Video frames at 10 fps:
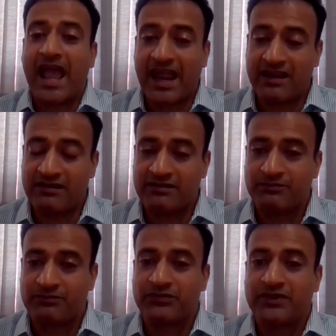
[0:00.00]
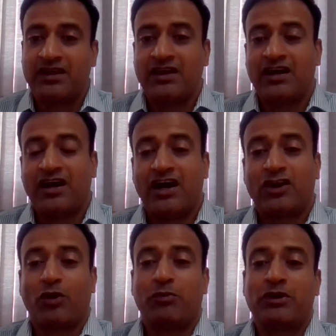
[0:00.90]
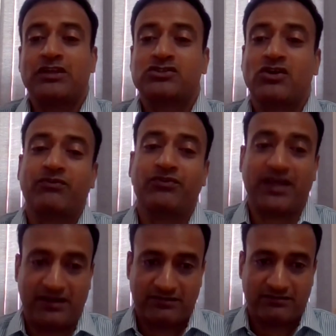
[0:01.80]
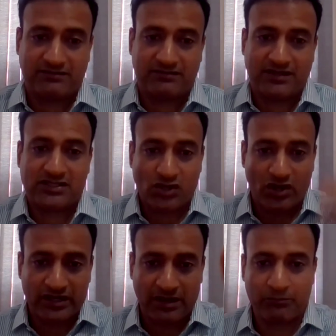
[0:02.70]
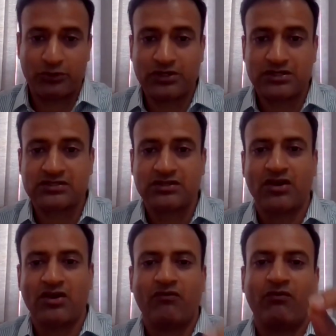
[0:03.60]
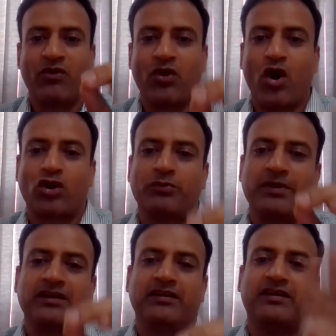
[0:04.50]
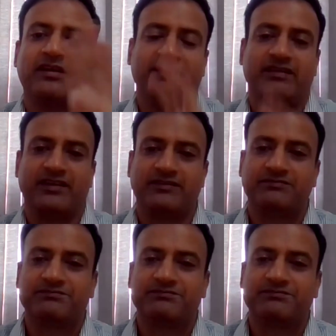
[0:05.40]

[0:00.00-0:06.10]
And a robotic software installed in computers for automatic data entry.